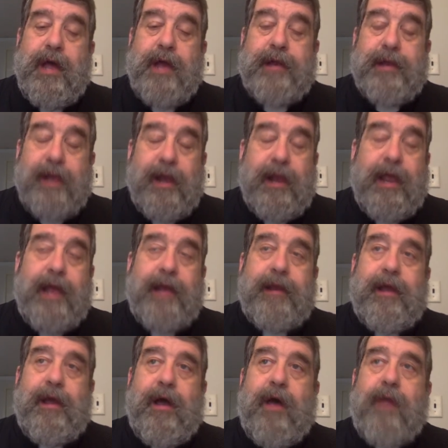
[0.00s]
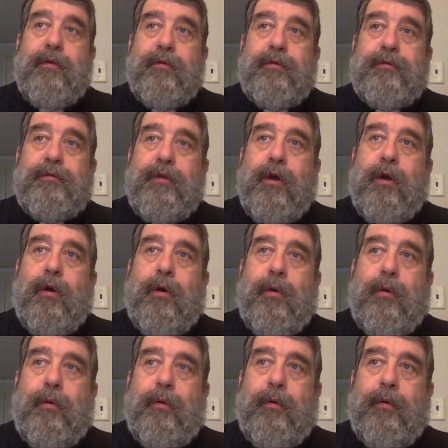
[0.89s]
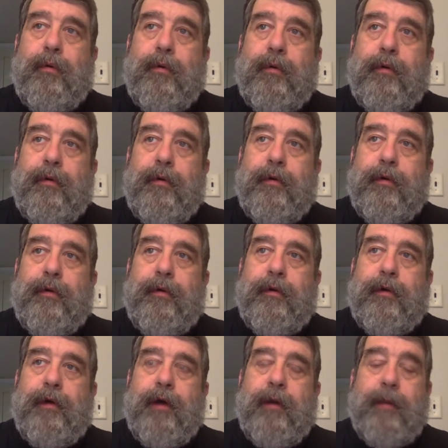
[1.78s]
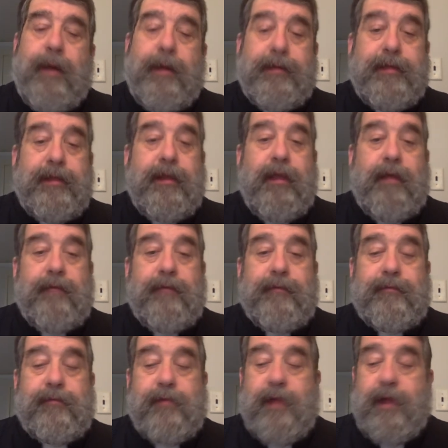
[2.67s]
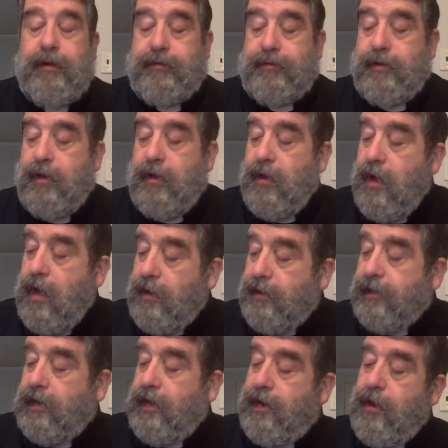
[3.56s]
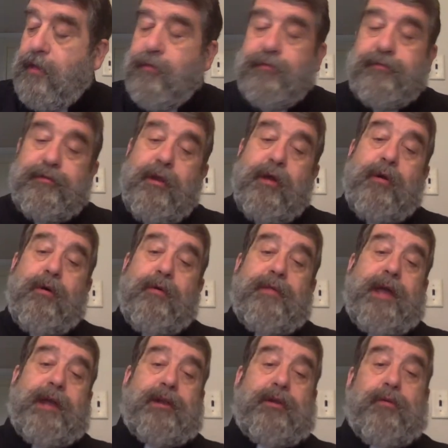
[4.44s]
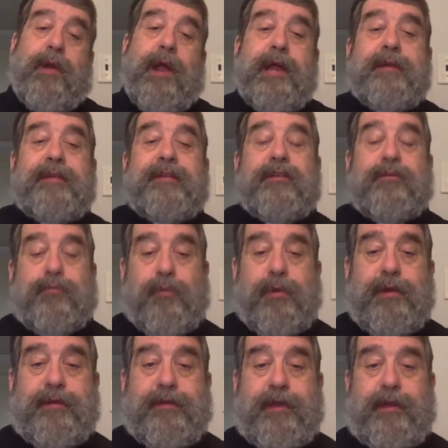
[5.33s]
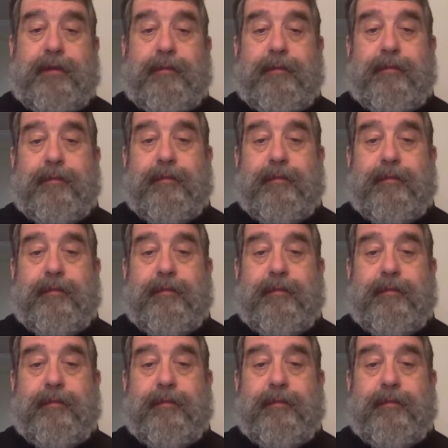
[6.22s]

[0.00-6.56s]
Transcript: to let others know about the love of Christ, to let others know that Christ is risen.